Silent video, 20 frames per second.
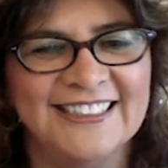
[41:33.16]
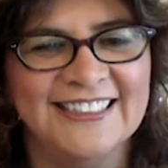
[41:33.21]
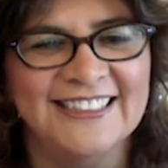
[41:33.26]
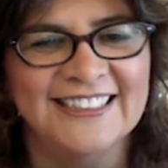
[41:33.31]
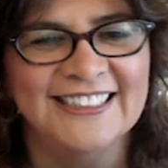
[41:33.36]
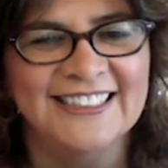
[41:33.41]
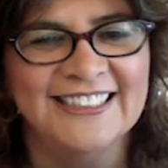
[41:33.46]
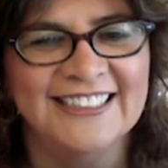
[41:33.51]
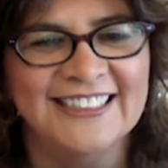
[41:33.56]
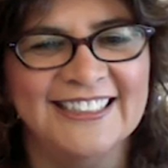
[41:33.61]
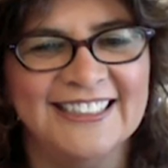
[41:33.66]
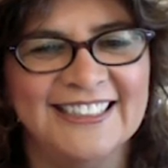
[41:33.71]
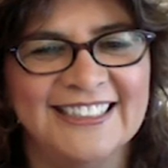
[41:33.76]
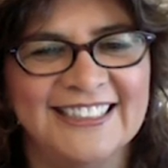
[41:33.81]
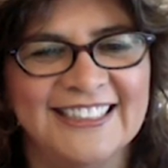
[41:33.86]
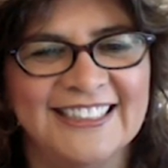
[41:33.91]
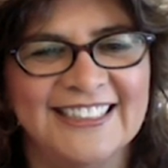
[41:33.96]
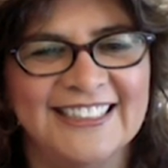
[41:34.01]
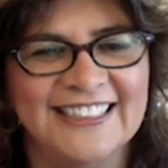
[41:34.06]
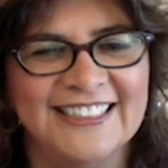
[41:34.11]

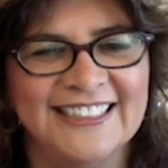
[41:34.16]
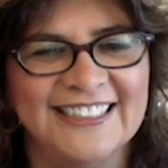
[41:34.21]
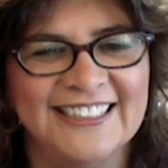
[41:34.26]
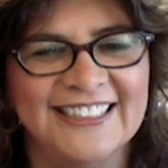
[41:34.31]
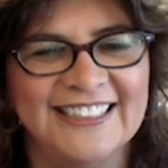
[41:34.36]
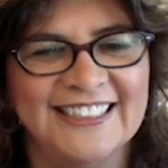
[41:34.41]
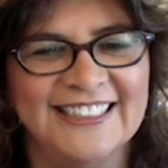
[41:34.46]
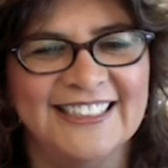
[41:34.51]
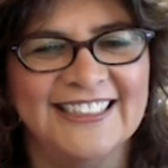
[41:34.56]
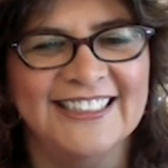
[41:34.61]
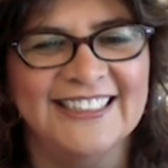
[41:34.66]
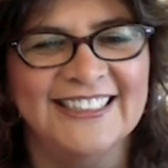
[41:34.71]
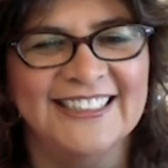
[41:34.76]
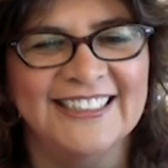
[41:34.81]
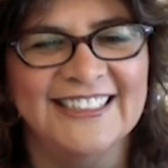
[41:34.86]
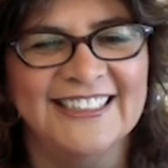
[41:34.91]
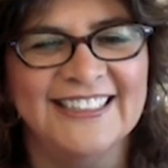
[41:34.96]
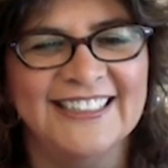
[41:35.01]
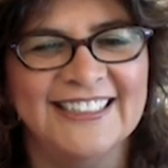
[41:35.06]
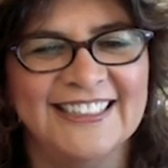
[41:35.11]

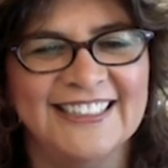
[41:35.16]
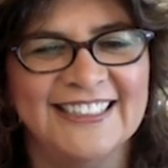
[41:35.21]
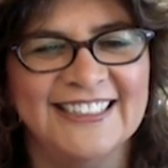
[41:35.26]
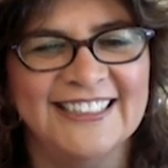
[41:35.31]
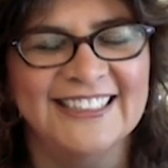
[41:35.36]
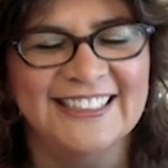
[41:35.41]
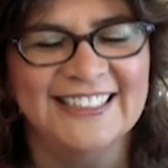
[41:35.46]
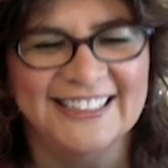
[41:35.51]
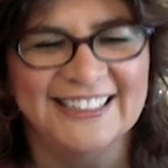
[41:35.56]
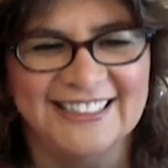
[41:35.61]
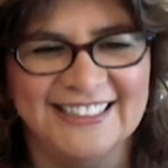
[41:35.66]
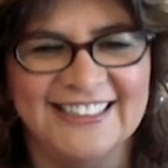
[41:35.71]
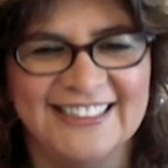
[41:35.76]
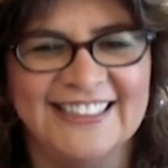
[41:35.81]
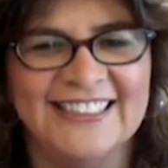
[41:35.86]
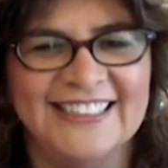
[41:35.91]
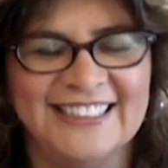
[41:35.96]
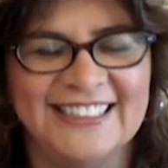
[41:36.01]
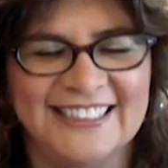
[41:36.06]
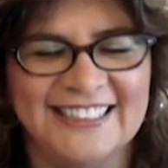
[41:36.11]

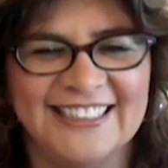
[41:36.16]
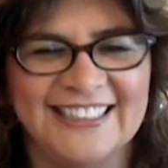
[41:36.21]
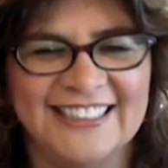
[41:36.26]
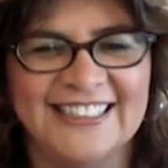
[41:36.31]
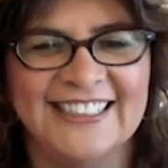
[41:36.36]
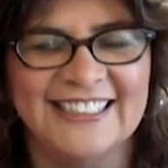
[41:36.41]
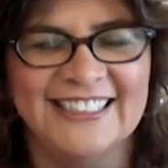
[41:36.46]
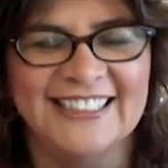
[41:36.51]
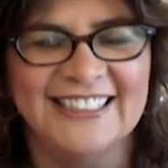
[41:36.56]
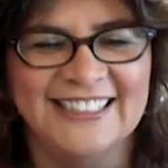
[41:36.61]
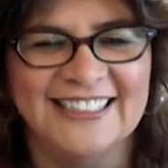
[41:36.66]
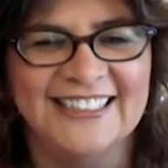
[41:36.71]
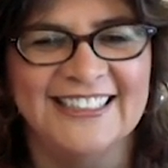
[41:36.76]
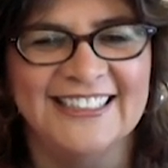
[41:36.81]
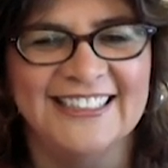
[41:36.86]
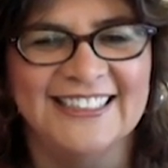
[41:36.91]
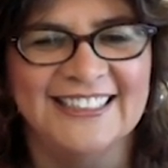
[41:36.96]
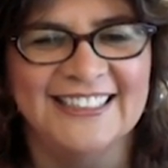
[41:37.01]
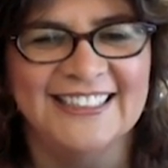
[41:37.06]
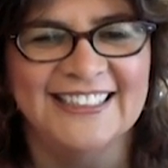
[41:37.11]

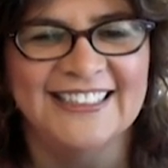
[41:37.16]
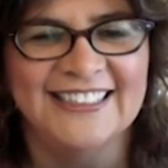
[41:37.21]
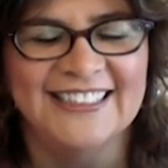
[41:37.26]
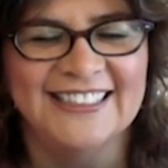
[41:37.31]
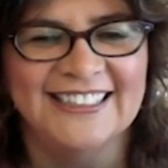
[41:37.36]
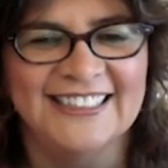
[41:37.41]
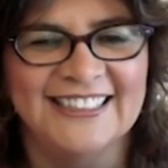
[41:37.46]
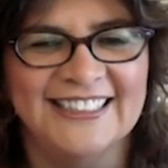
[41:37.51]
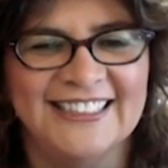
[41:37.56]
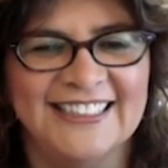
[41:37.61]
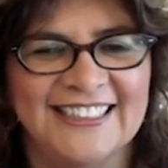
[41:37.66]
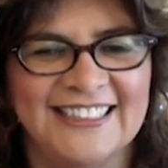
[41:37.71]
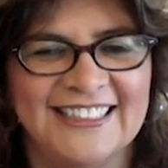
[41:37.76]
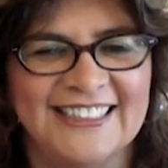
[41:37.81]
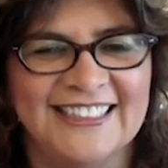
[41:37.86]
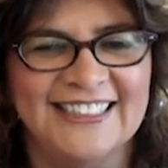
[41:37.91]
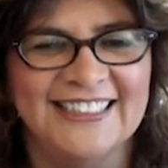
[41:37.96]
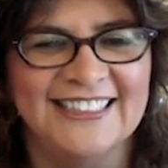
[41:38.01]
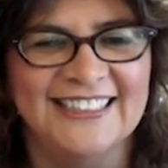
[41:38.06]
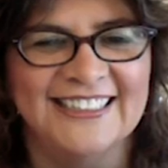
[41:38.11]

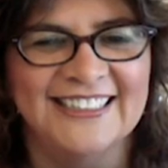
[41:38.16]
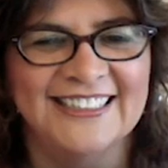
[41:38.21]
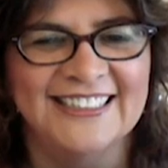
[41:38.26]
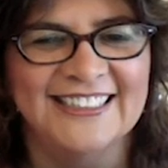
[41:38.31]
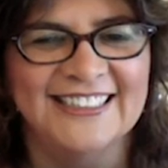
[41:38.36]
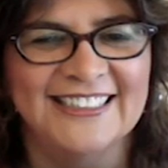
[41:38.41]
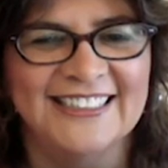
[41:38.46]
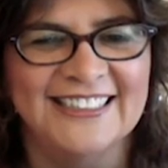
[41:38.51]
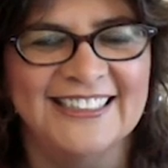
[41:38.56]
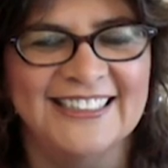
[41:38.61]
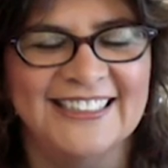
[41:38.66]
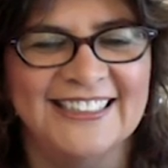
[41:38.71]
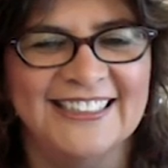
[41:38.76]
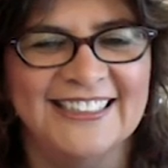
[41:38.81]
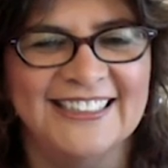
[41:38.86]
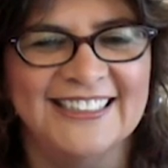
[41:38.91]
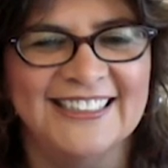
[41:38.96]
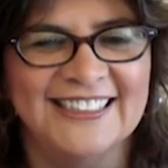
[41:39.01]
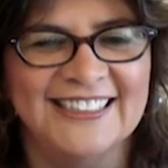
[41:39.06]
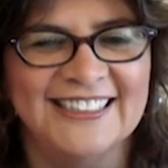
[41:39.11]

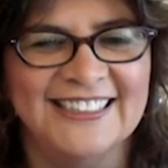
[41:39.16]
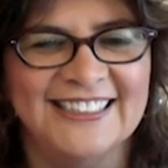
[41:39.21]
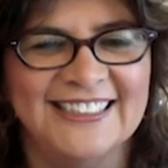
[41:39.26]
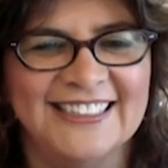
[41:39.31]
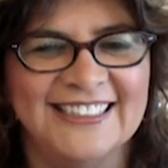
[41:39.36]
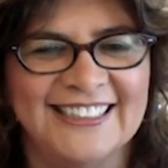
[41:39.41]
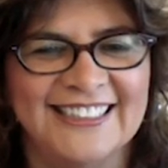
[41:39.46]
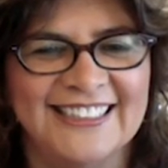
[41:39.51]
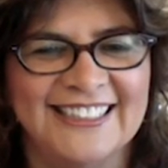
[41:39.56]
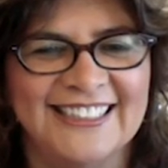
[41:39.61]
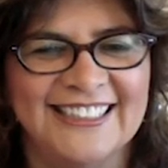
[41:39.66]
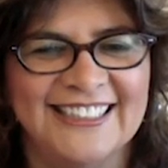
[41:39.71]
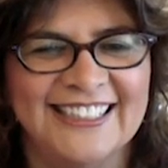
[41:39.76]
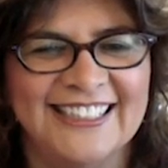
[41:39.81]
No words are spoken by the person on screen.